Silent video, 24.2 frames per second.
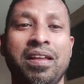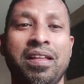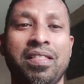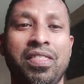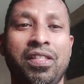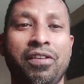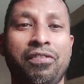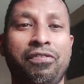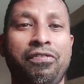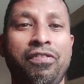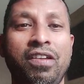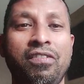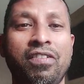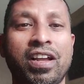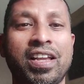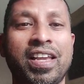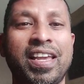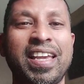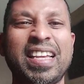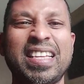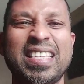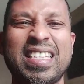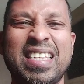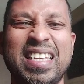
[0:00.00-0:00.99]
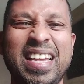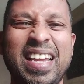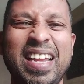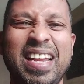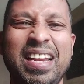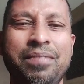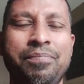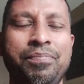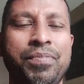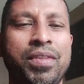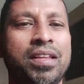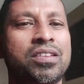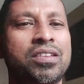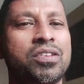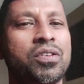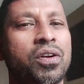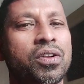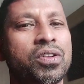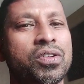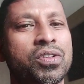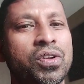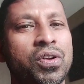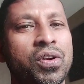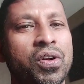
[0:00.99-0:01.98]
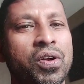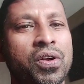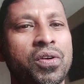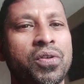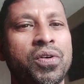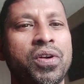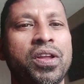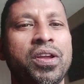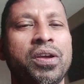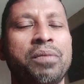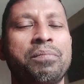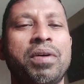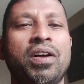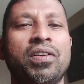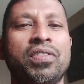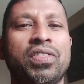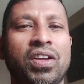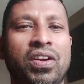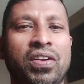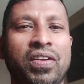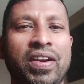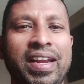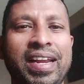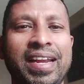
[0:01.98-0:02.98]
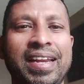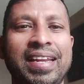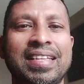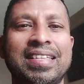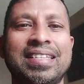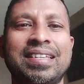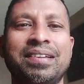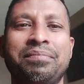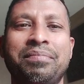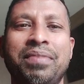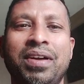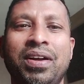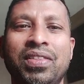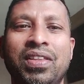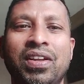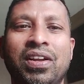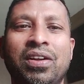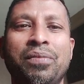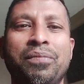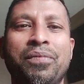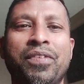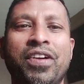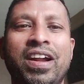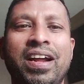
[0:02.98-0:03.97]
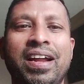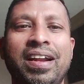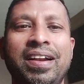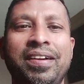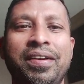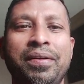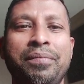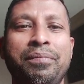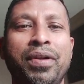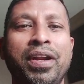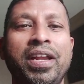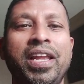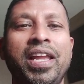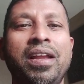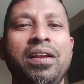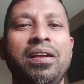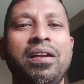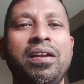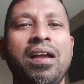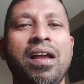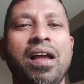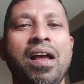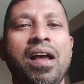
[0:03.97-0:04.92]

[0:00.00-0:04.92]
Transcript: The fever kicks in. It's also not only about the cricket, it's about the camaraderie, bringing